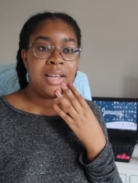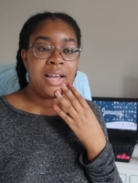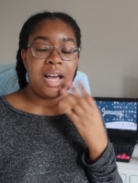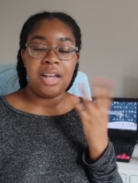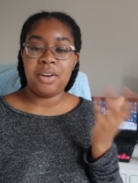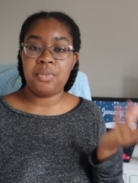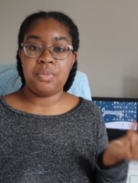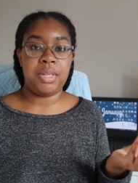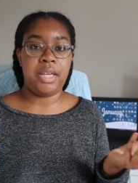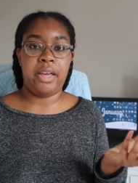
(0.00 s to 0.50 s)

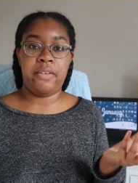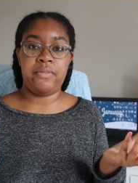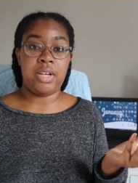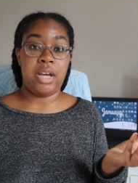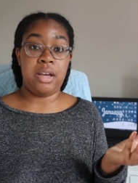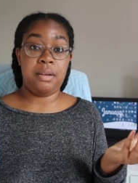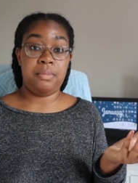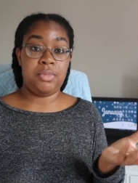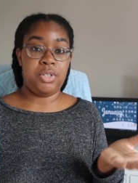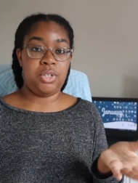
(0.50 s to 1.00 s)
I don't really have
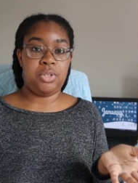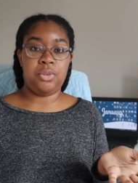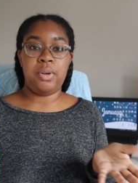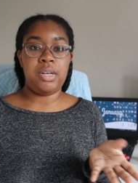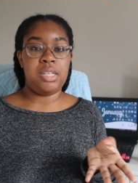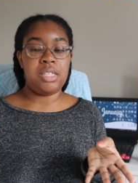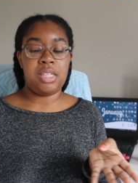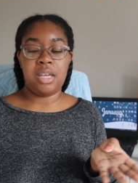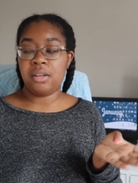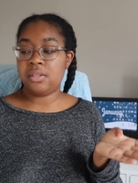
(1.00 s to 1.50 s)
time to do
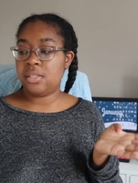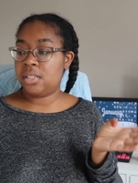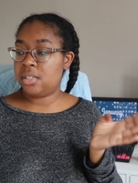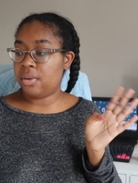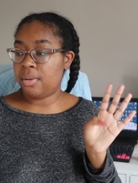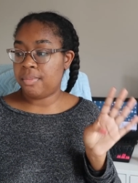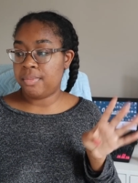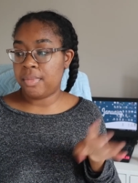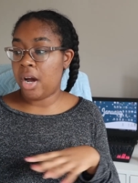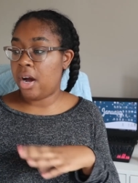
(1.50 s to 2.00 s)
anything else.
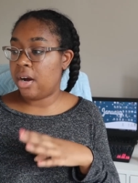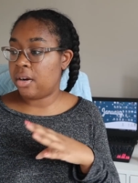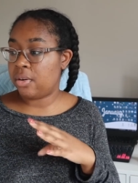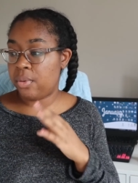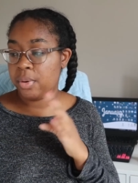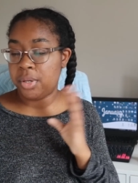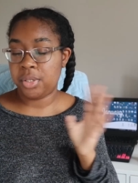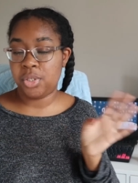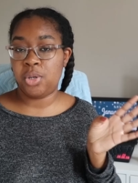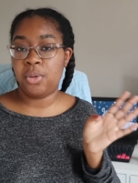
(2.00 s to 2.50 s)
So I'm not
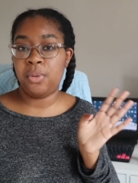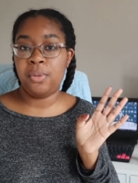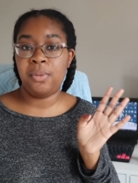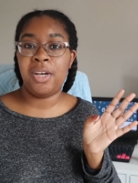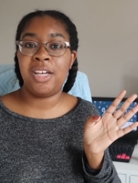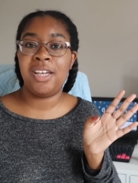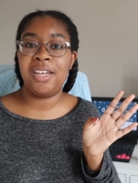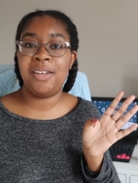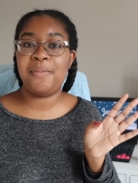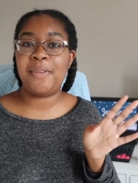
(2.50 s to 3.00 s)
going to
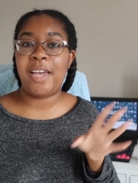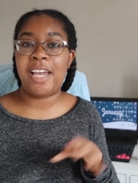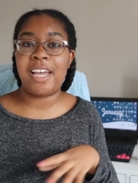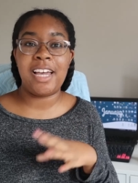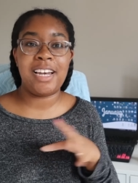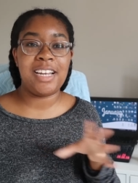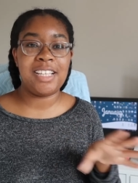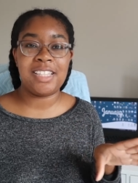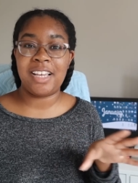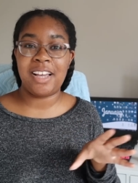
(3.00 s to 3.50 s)
make
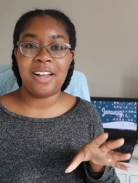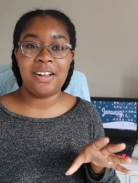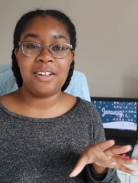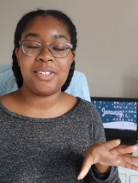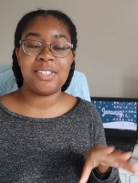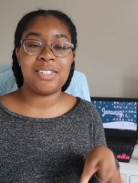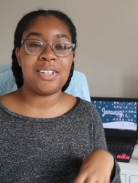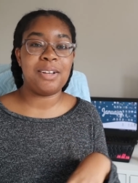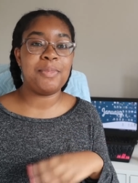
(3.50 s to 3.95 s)
anything else.